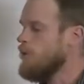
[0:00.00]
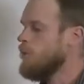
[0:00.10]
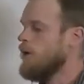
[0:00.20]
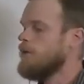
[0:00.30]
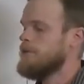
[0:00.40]

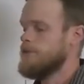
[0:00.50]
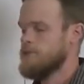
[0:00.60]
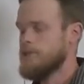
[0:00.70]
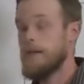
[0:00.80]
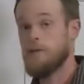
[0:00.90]
Well, in the
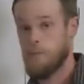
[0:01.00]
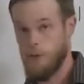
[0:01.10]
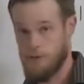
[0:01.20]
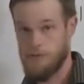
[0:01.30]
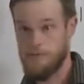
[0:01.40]
second
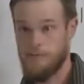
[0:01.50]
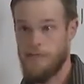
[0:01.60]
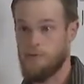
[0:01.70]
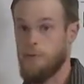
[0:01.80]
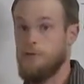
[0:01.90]
person,
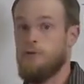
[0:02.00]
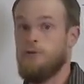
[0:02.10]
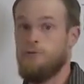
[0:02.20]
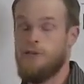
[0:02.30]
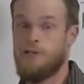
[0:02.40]
that's when you're
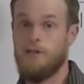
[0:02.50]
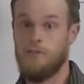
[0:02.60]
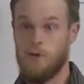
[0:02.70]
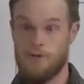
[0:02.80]
addressing